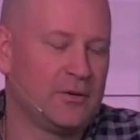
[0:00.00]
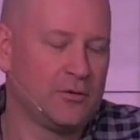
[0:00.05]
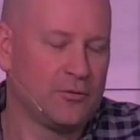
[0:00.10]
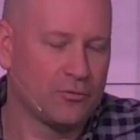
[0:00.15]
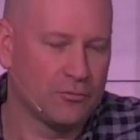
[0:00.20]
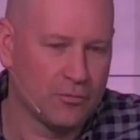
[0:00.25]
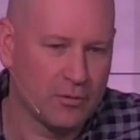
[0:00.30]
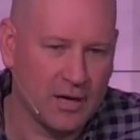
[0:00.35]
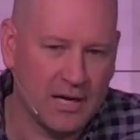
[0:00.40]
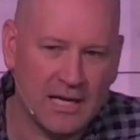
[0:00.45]

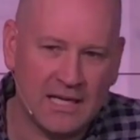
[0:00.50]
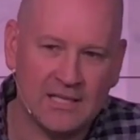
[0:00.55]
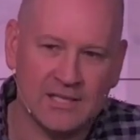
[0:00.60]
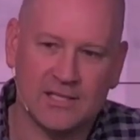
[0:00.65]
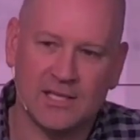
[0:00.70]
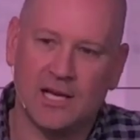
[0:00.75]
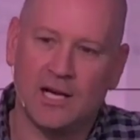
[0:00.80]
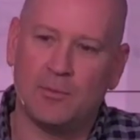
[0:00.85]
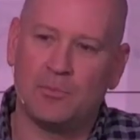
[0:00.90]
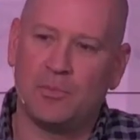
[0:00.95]
rise
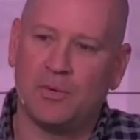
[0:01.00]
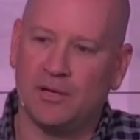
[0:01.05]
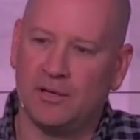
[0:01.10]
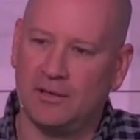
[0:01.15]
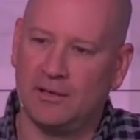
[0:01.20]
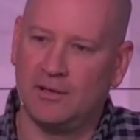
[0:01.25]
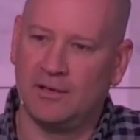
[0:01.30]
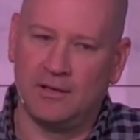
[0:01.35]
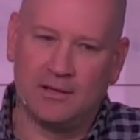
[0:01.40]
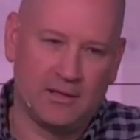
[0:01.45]
up
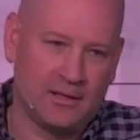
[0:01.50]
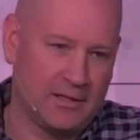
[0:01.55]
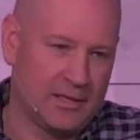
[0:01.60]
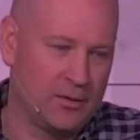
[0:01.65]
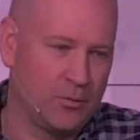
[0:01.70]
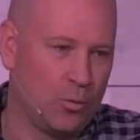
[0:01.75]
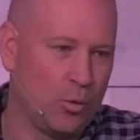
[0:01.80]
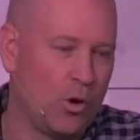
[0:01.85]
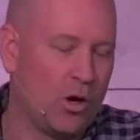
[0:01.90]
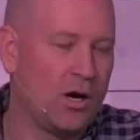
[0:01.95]

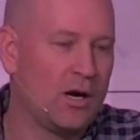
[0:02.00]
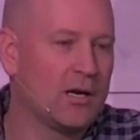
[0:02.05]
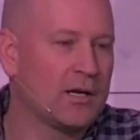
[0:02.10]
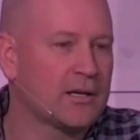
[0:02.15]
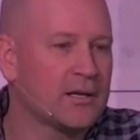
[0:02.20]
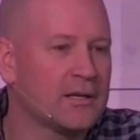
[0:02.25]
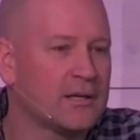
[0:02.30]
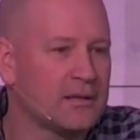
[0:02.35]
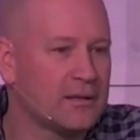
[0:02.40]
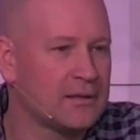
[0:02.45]
and
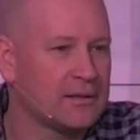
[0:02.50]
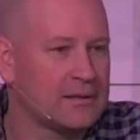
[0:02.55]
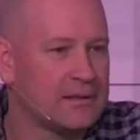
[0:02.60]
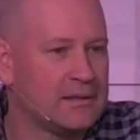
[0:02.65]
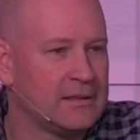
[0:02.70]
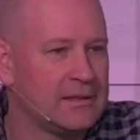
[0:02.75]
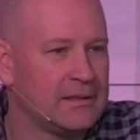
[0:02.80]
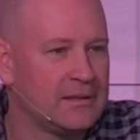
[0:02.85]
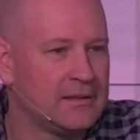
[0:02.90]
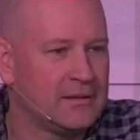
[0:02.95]
walk.
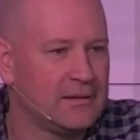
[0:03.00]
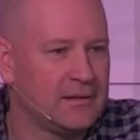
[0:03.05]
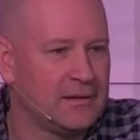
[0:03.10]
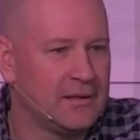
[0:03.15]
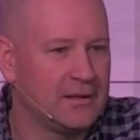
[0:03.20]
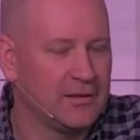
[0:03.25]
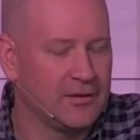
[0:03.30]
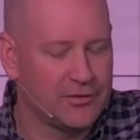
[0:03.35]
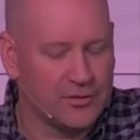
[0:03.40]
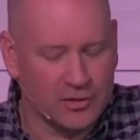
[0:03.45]

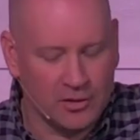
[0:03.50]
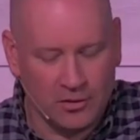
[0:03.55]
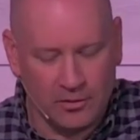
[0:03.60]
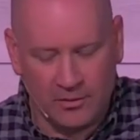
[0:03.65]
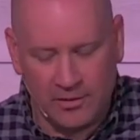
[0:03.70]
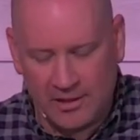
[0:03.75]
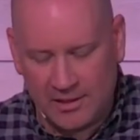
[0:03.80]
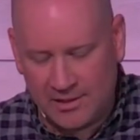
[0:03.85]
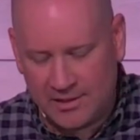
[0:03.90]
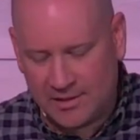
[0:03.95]
And so
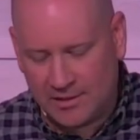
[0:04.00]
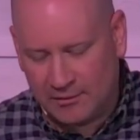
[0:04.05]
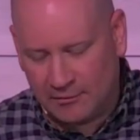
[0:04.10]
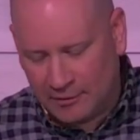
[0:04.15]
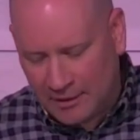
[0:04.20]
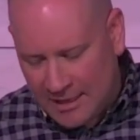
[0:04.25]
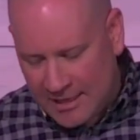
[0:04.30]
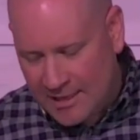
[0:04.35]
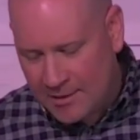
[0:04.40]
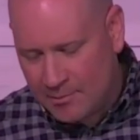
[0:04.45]
this
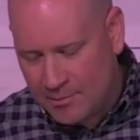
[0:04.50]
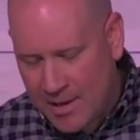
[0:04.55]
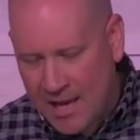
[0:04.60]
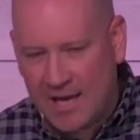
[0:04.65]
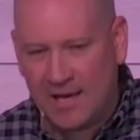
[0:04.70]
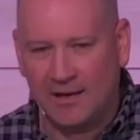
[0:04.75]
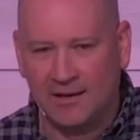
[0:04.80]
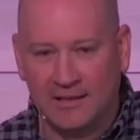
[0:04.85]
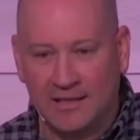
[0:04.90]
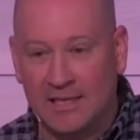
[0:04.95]
lame
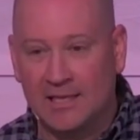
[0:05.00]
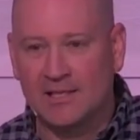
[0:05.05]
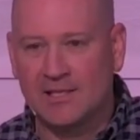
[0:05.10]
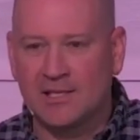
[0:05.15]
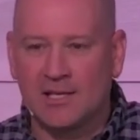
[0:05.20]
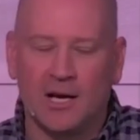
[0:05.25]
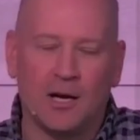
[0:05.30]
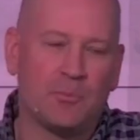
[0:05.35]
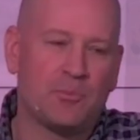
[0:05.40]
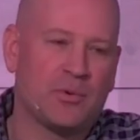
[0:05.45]
man gets
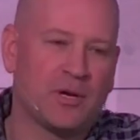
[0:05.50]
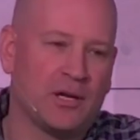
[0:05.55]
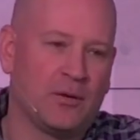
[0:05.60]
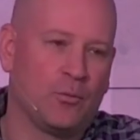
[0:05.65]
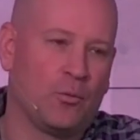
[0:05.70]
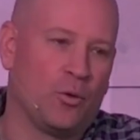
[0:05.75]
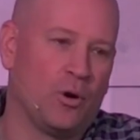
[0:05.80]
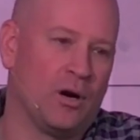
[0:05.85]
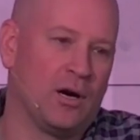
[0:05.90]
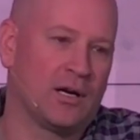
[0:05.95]
up
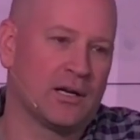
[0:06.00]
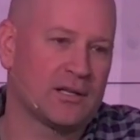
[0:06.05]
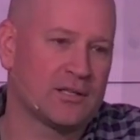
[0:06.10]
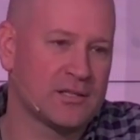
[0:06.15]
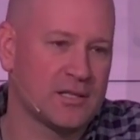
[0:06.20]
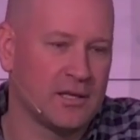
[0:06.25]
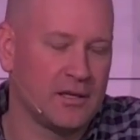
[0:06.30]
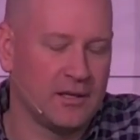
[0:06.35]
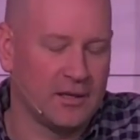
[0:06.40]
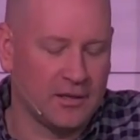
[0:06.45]
and
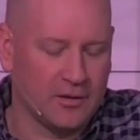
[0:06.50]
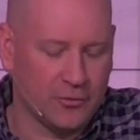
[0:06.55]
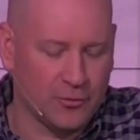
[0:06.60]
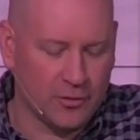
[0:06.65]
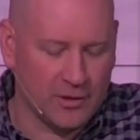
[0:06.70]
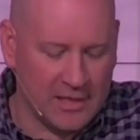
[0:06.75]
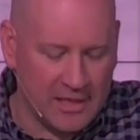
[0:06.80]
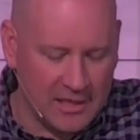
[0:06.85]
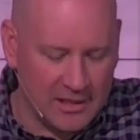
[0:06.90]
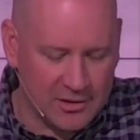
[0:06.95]
walks, and it
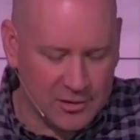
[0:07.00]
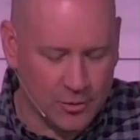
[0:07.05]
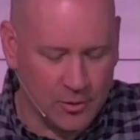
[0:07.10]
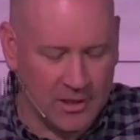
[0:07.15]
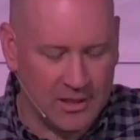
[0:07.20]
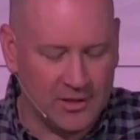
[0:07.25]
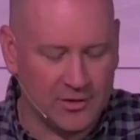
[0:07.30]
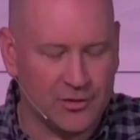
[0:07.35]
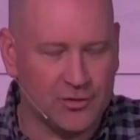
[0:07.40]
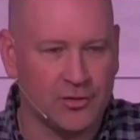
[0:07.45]
creates
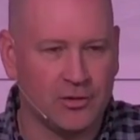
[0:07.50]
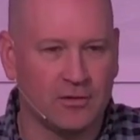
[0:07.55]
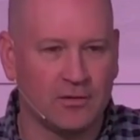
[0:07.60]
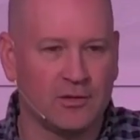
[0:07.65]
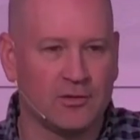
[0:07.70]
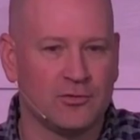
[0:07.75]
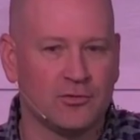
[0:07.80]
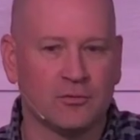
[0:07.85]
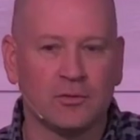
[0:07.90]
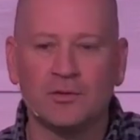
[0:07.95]
quite a stir
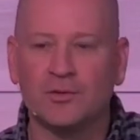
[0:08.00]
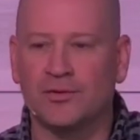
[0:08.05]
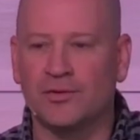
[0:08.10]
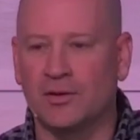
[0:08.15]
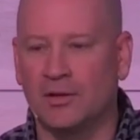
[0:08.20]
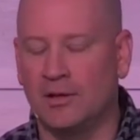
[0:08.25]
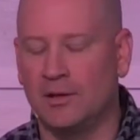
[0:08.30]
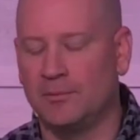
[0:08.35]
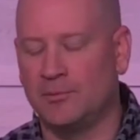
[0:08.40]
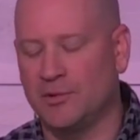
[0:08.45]
in
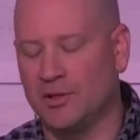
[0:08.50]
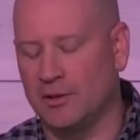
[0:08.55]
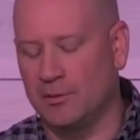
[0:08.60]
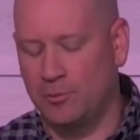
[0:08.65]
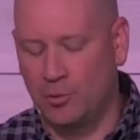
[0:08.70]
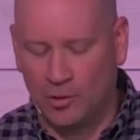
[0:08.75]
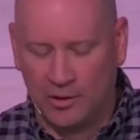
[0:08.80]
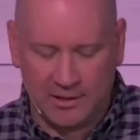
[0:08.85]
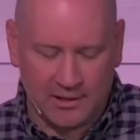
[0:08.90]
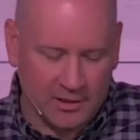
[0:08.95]
Jerusalem to the
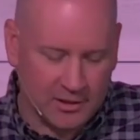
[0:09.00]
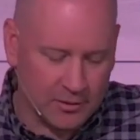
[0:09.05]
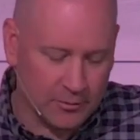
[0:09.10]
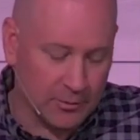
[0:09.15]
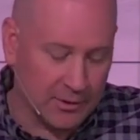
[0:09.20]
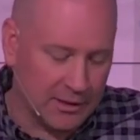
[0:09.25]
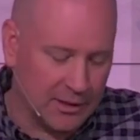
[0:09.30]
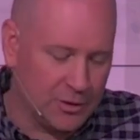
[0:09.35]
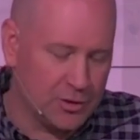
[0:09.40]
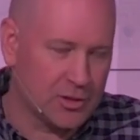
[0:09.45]
point that the
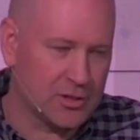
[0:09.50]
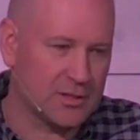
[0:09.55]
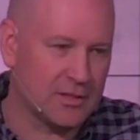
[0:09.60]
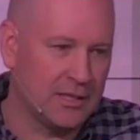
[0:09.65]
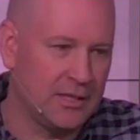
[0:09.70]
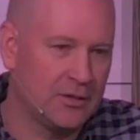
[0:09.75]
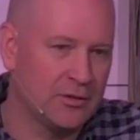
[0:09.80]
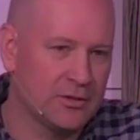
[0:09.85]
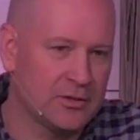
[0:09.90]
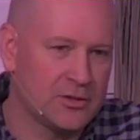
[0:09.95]
religious
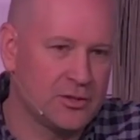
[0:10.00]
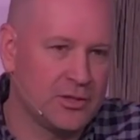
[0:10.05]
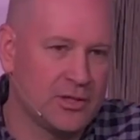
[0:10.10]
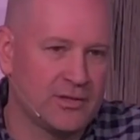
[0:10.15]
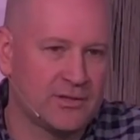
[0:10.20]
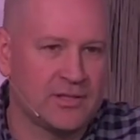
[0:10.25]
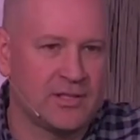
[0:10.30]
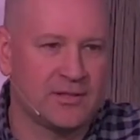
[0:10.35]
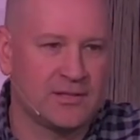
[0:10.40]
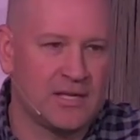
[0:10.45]
leaders,
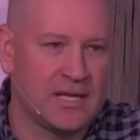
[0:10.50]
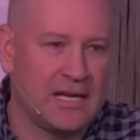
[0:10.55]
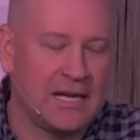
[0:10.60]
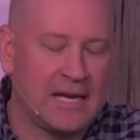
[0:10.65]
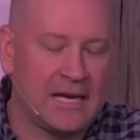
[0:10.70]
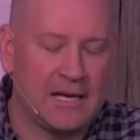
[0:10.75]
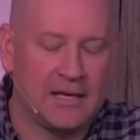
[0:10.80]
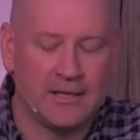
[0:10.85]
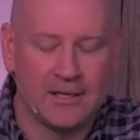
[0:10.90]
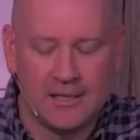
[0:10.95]
just as they
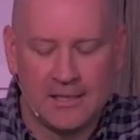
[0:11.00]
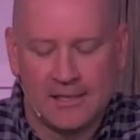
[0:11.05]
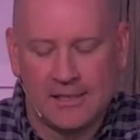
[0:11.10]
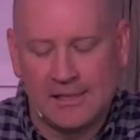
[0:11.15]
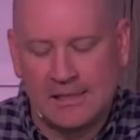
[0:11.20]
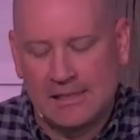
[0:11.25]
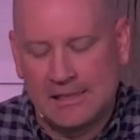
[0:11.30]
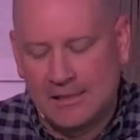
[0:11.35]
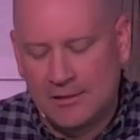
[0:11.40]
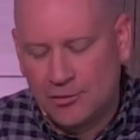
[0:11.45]
had
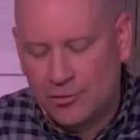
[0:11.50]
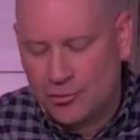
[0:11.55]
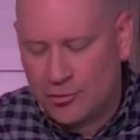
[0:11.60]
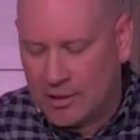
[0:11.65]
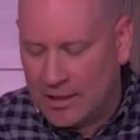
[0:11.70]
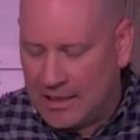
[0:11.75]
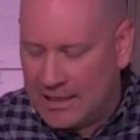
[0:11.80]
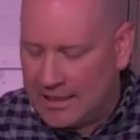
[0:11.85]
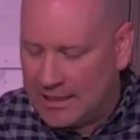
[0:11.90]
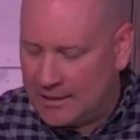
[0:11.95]

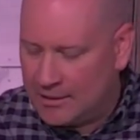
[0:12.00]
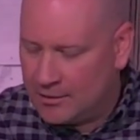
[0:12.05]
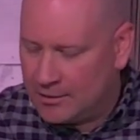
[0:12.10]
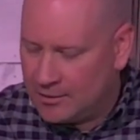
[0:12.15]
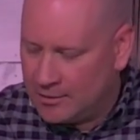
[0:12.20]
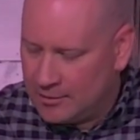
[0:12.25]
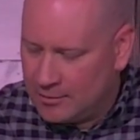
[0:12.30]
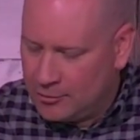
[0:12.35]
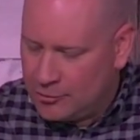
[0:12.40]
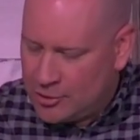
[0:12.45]
tried
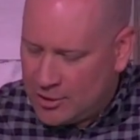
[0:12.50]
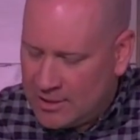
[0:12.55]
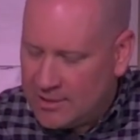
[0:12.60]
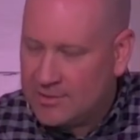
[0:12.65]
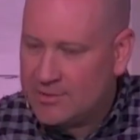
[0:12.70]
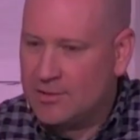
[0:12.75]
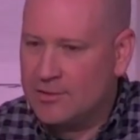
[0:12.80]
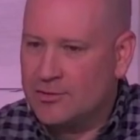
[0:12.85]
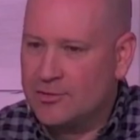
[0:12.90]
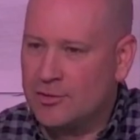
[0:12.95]

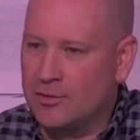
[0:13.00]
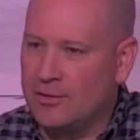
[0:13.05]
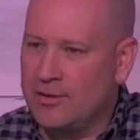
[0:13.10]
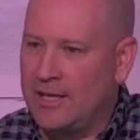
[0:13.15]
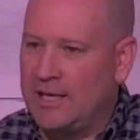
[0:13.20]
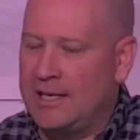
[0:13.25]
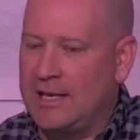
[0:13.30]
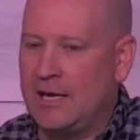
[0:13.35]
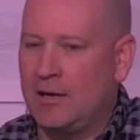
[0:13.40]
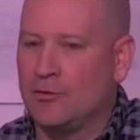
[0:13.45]
Jesus, so
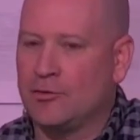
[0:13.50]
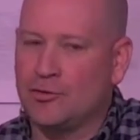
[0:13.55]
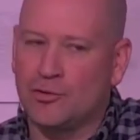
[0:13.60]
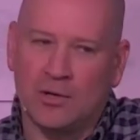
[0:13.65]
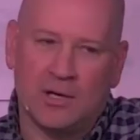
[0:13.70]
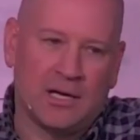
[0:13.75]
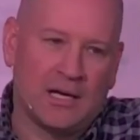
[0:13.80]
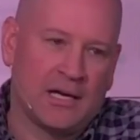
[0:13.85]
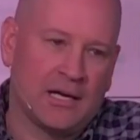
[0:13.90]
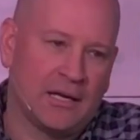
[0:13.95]
they now
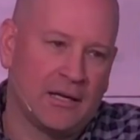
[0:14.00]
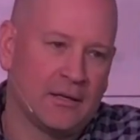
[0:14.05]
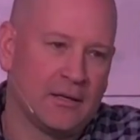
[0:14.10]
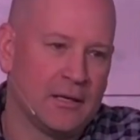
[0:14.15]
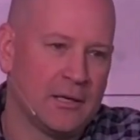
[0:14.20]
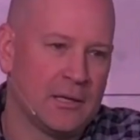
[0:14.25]
try